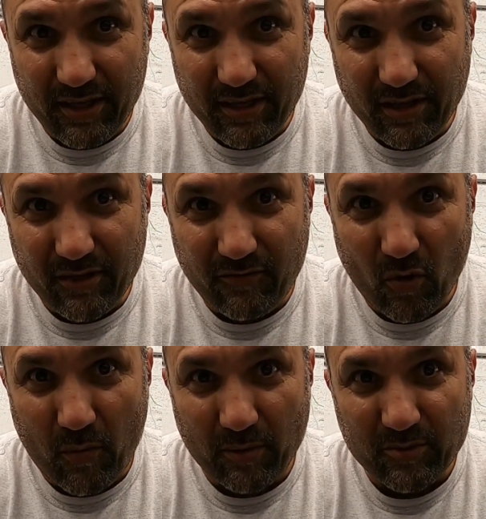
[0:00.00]
the
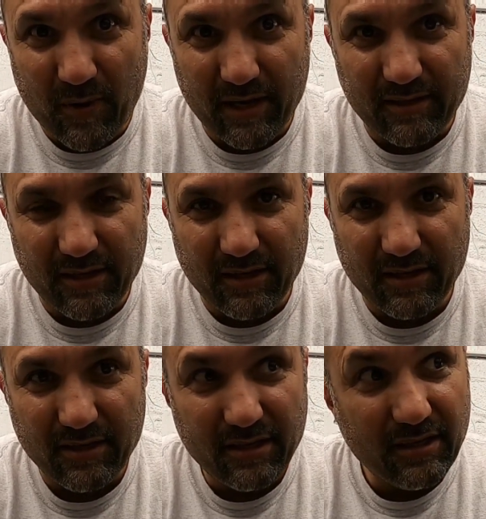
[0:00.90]
fuel pumps back
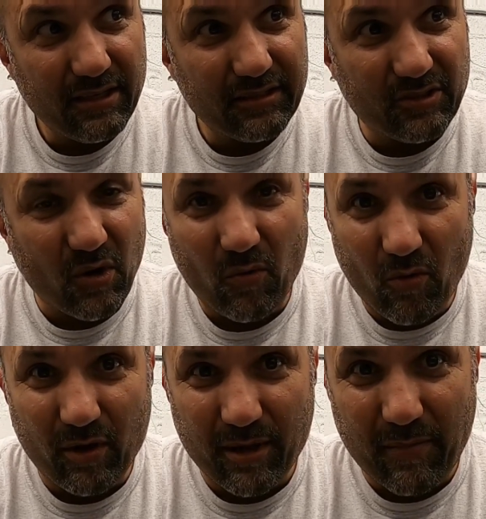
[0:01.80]
there, so
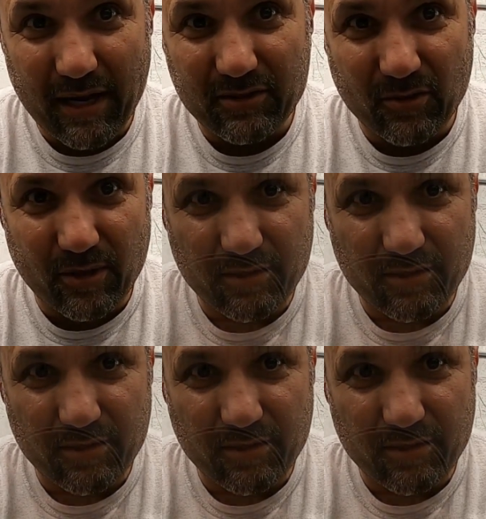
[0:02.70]
we'll get back to